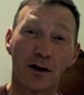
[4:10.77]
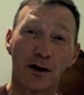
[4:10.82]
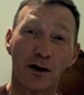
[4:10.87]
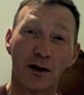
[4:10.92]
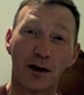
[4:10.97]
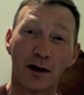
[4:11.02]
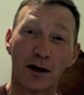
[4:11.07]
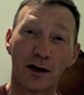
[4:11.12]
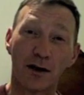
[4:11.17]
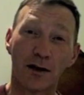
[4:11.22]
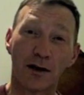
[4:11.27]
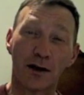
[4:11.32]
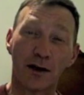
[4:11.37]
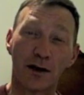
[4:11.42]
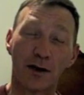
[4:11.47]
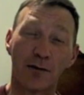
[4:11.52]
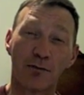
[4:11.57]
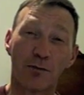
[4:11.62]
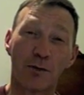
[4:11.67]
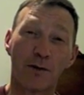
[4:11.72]
And
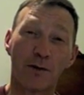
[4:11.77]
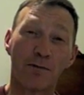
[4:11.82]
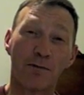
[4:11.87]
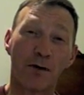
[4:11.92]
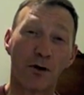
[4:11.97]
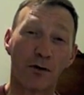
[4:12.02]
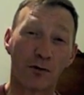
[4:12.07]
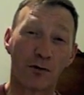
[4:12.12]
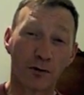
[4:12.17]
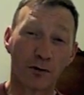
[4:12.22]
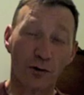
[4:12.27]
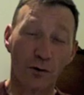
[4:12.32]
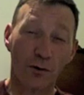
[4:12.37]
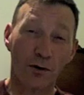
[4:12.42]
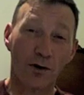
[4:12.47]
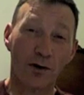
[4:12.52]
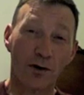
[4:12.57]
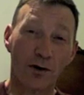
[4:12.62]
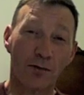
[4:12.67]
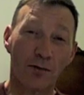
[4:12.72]
if we fall
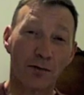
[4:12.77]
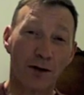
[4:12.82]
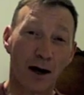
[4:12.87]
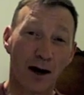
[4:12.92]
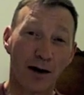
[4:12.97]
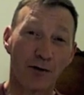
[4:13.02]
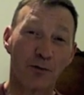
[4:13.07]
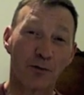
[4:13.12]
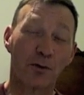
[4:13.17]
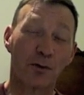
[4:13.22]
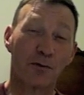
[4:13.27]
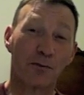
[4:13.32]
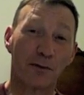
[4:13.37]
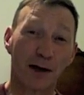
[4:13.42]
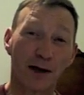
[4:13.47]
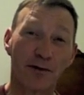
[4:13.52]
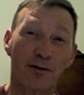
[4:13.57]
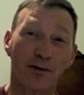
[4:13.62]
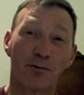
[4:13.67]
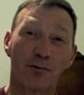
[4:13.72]
short of God's
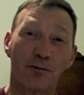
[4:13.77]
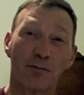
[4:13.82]
perfection,